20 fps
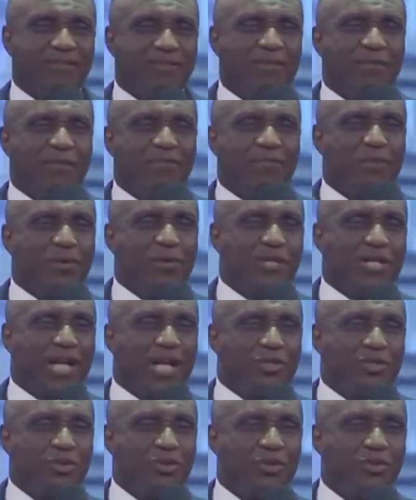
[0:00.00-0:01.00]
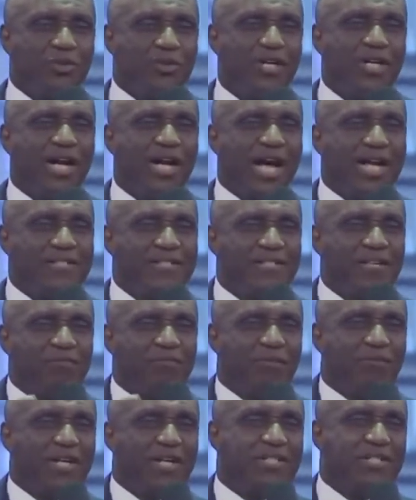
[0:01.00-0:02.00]
even people looking at you are
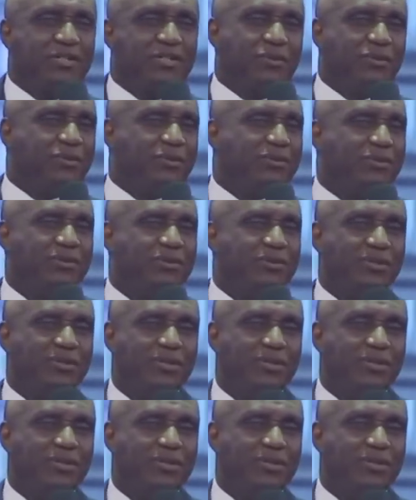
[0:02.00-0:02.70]
seeing poverty in you.